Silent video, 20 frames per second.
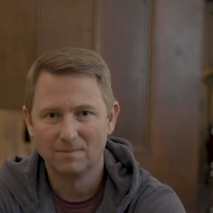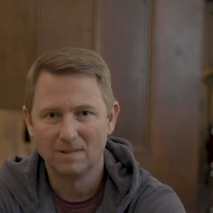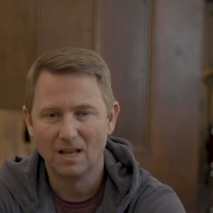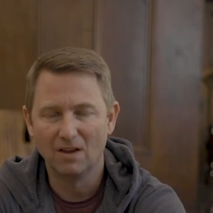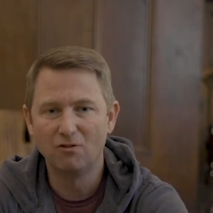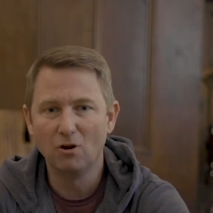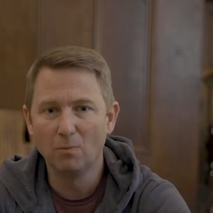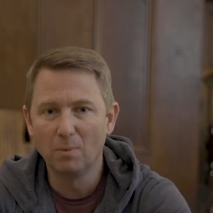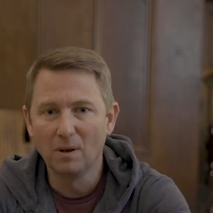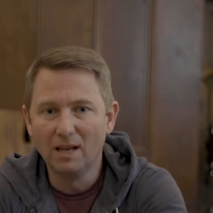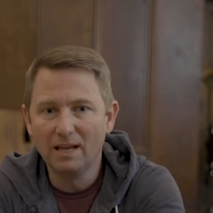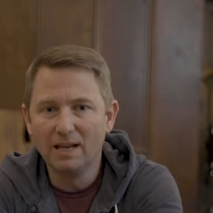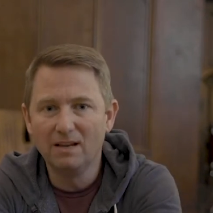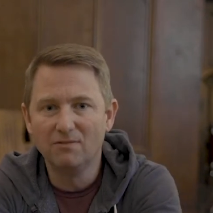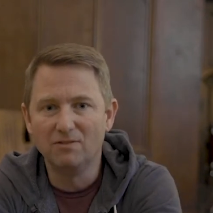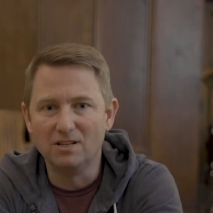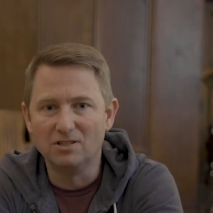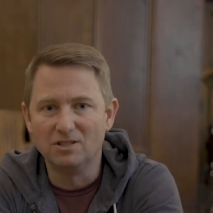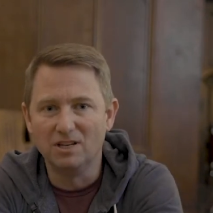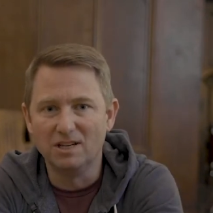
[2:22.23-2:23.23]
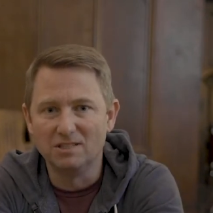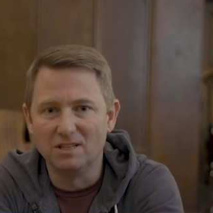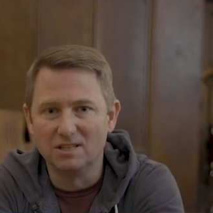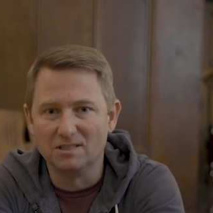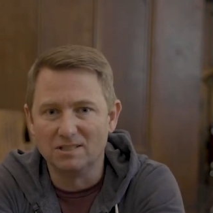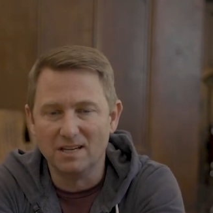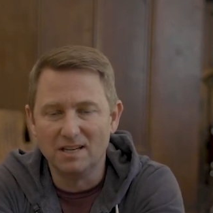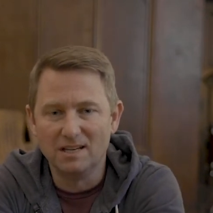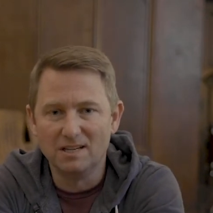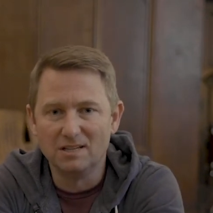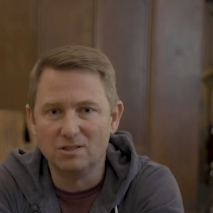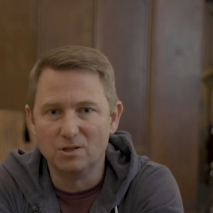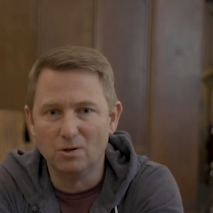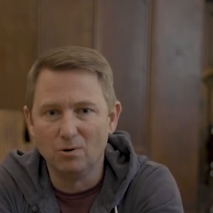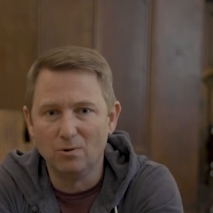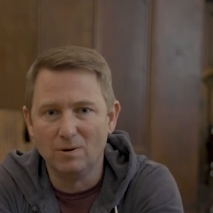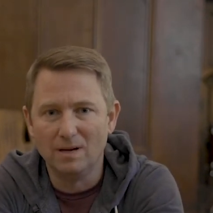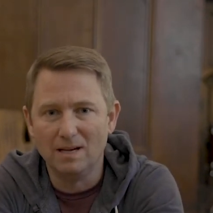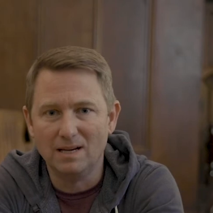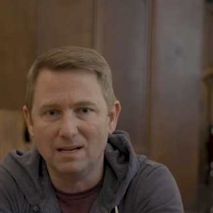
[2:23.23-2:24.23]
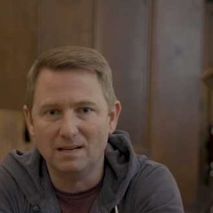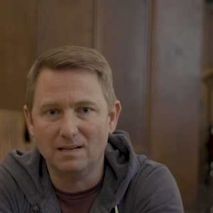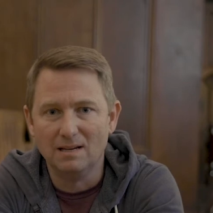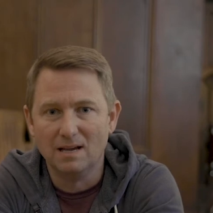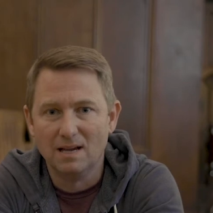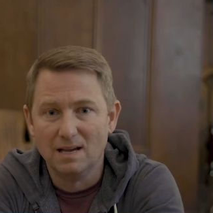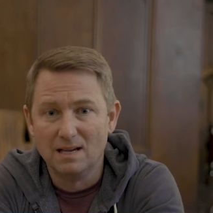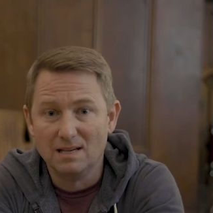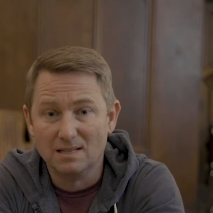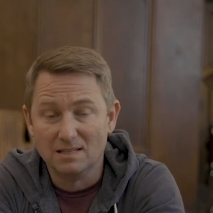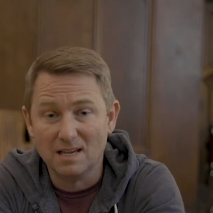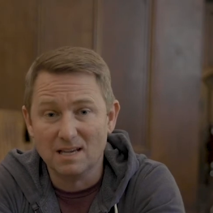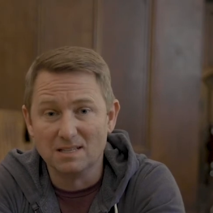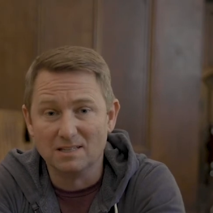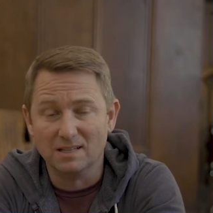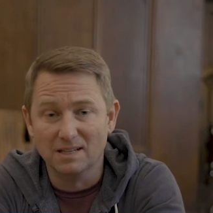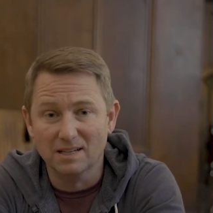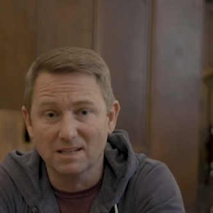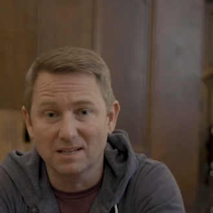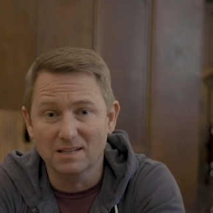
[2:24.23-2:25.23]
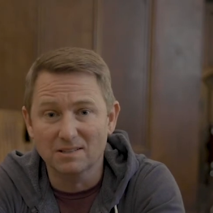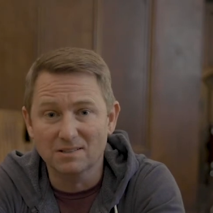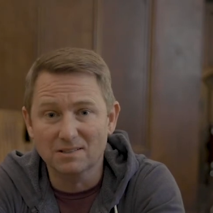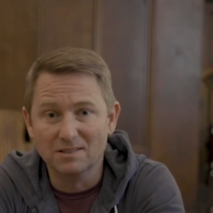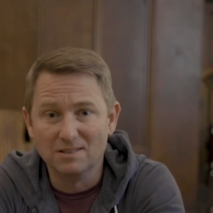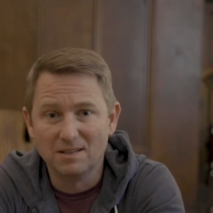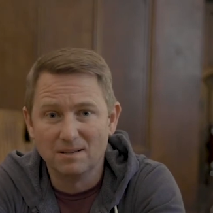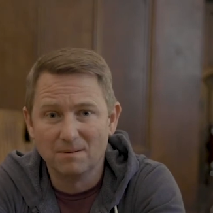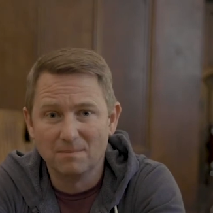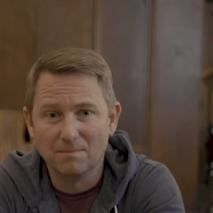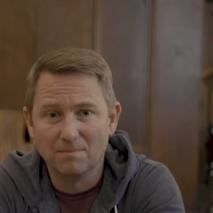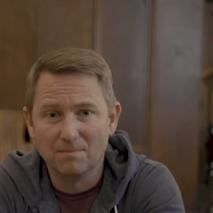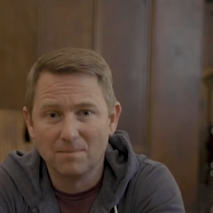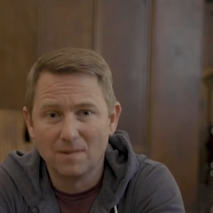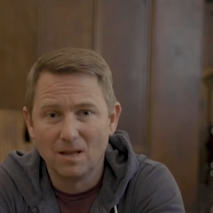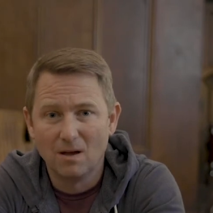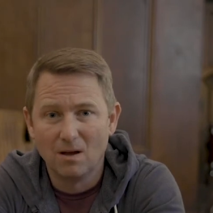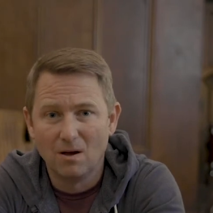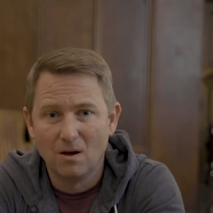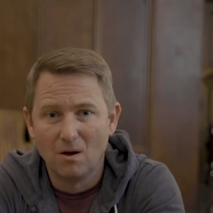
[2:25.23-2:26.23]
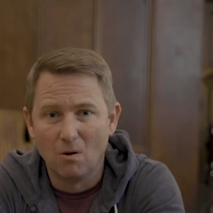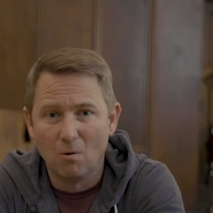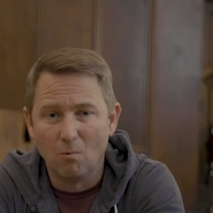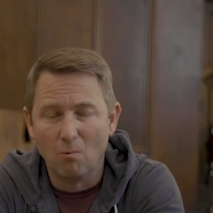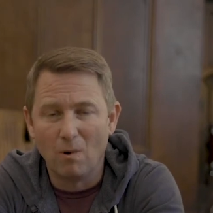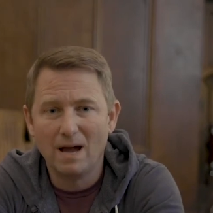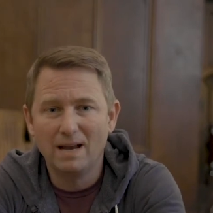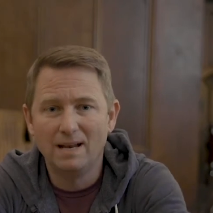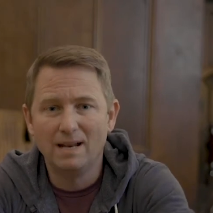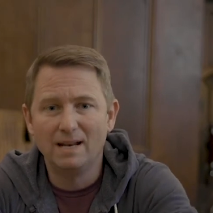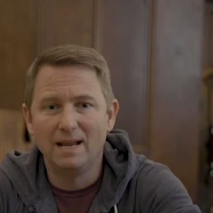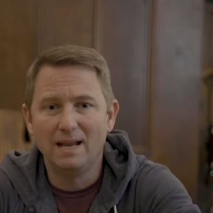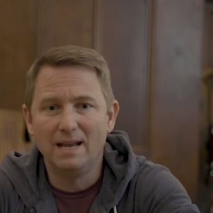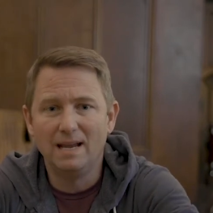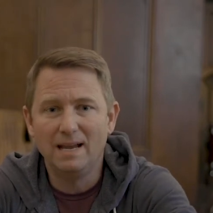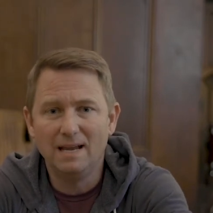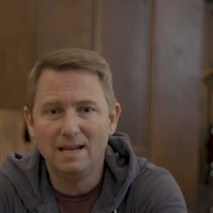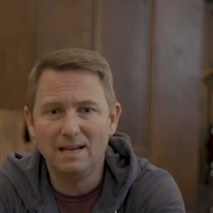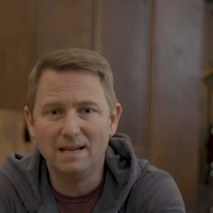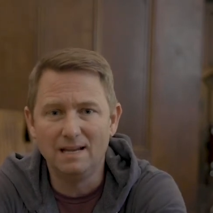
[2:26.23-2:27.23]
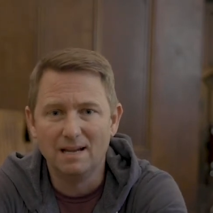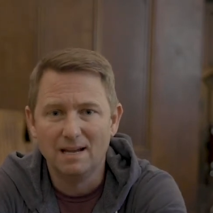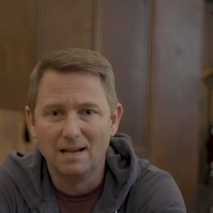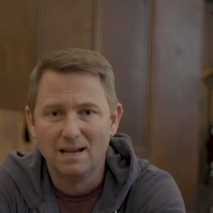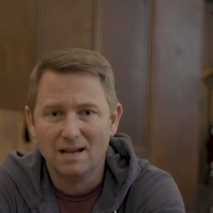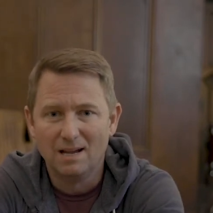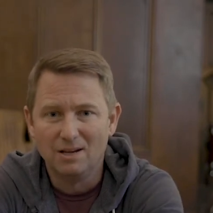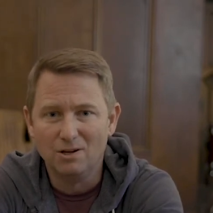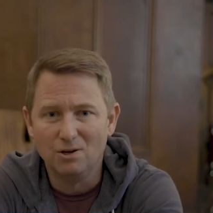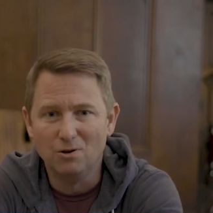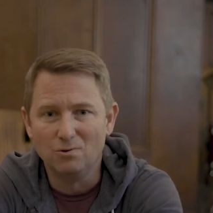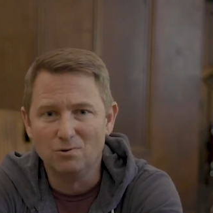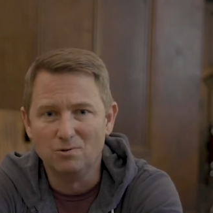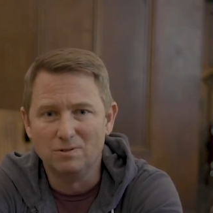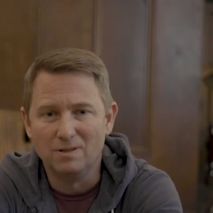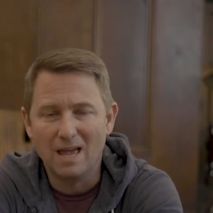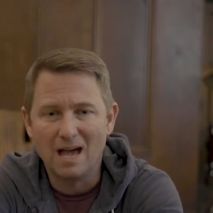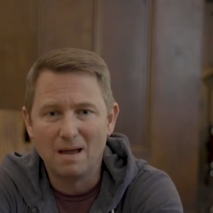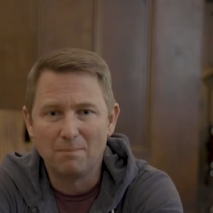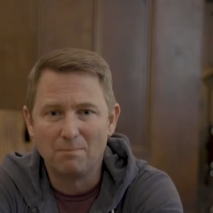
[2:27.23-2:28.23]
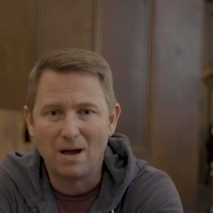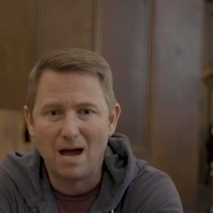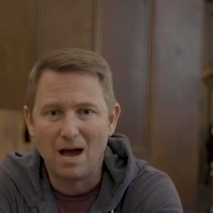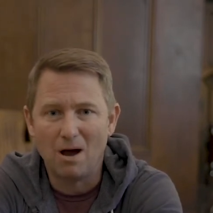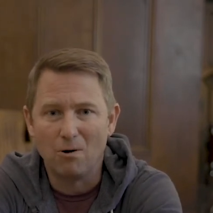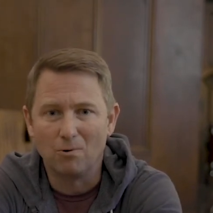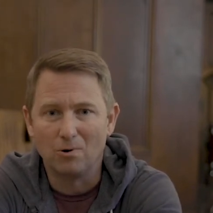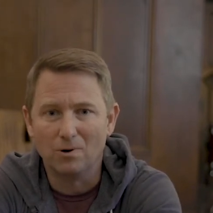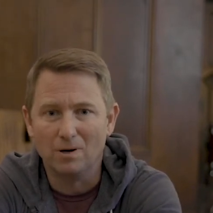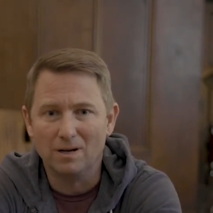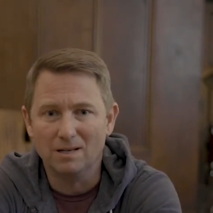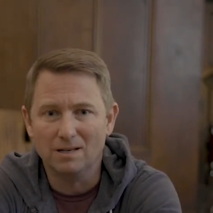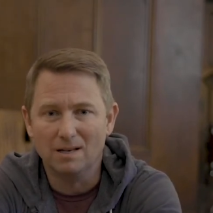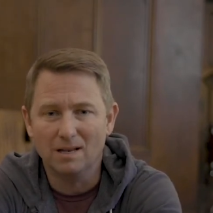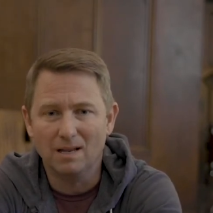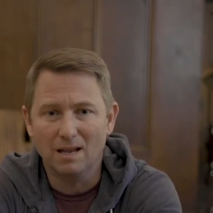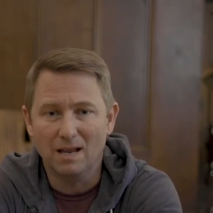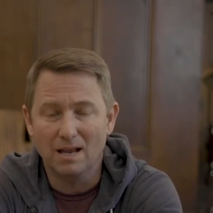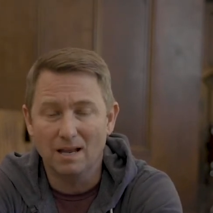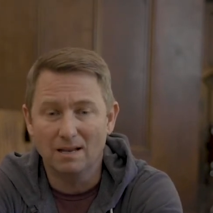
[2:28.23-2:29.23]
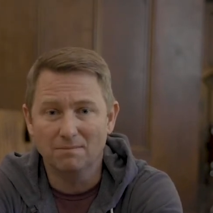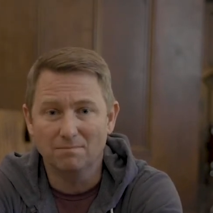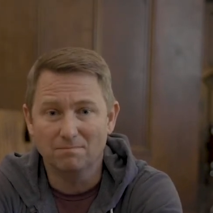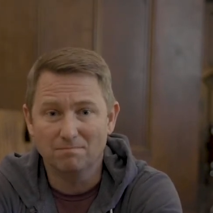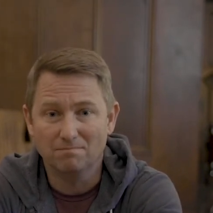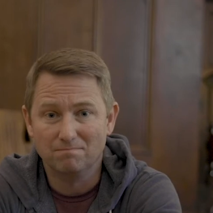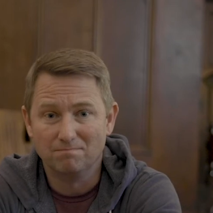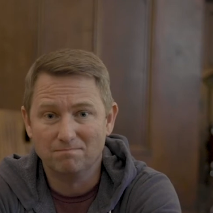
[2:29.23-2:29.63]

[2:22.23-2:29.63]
If you believe that Jesus is who he says he is, why did he use that power in